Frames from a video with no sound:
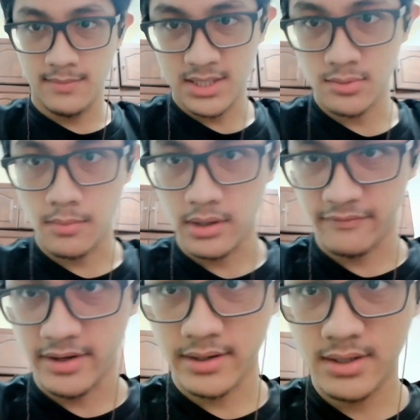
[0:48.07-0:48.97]
is
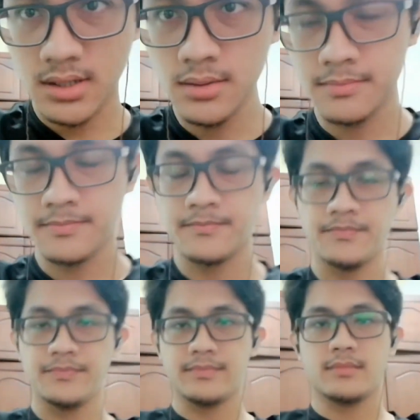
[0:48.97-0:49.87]
Arfan Hadi,
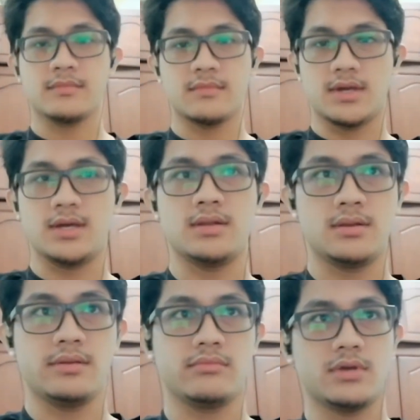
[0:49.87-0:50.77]

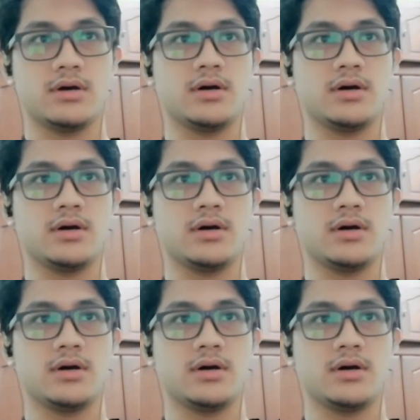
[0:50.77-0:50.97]
and